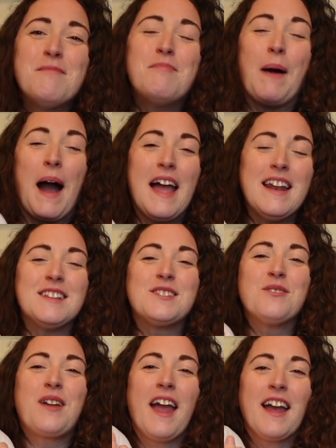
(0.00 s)
but it's
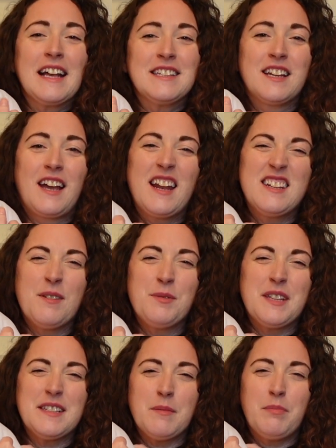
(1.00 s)
okay because it kind of
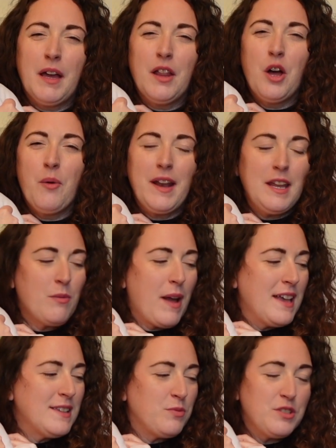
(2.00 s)
doubles as a pillow
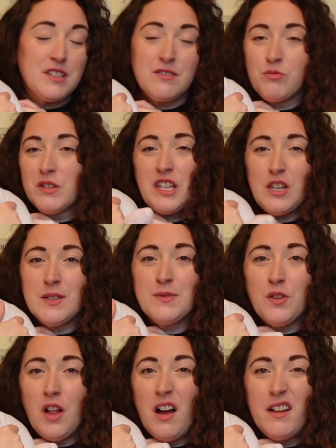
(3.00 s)
anyways, which is really
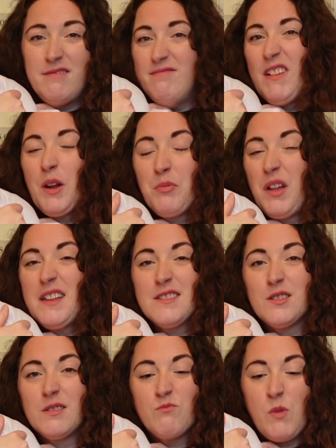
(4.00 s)
useful on airplanes
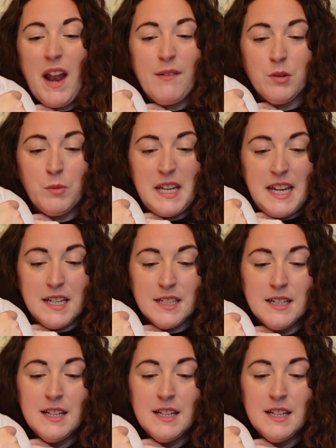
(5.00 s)
or whatever we need.